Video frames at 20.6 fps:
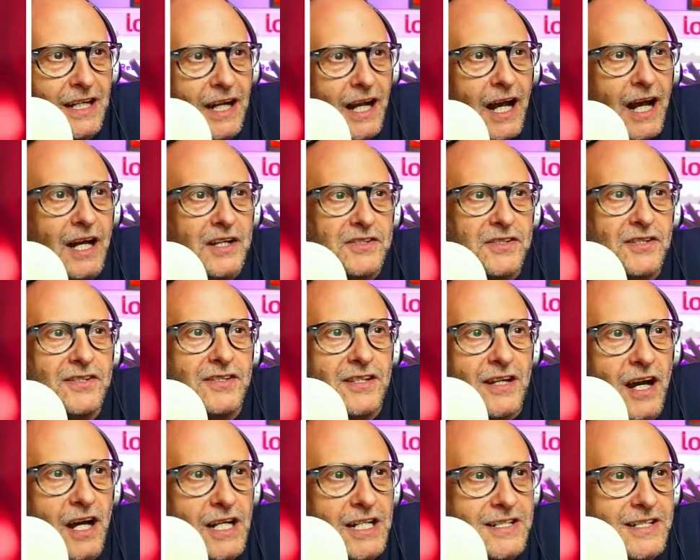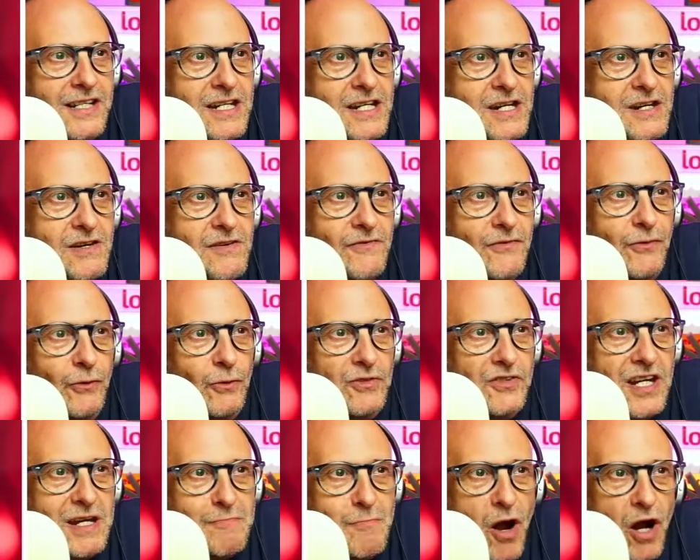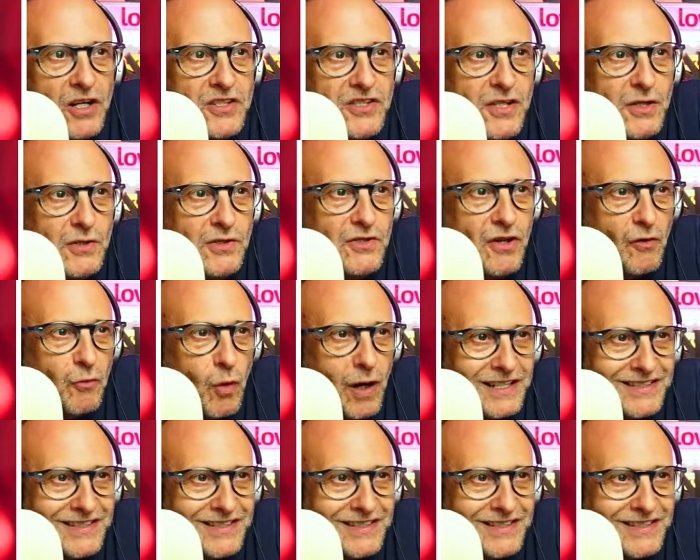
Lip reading: So this is ID14 Mark II software